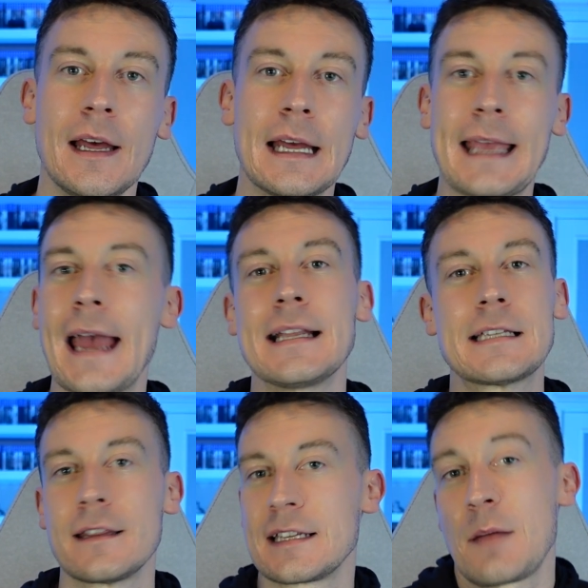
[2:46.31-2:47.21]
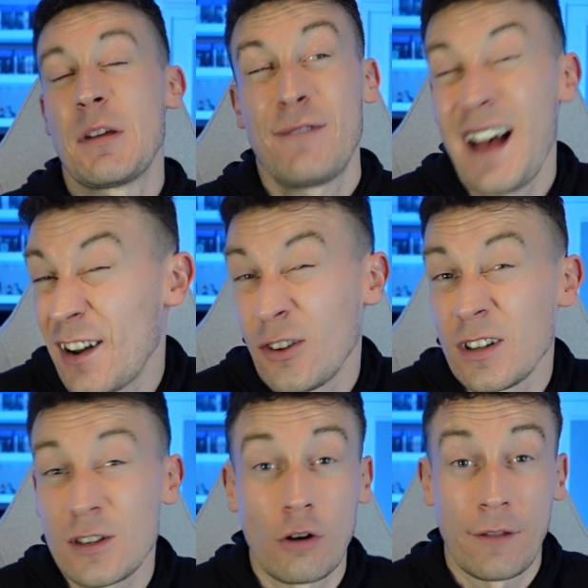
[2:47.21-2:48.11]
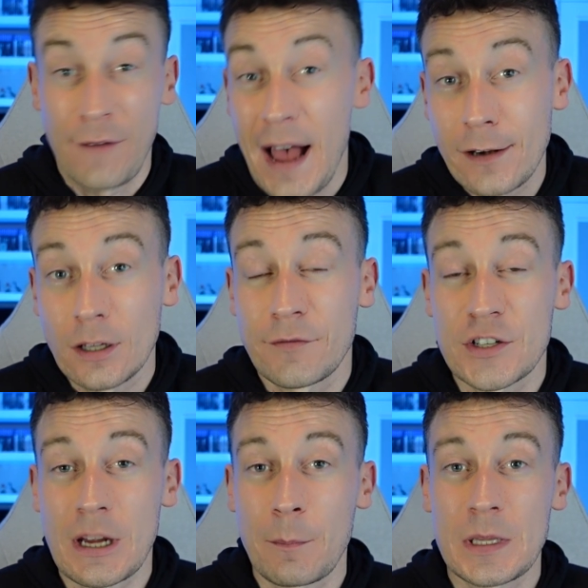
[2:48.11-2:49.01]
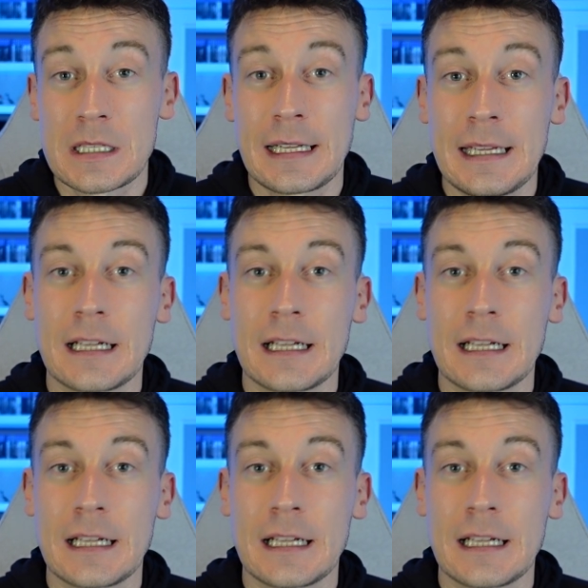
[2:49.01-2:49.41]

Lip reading: get into the semi-final or the final of the Champions League.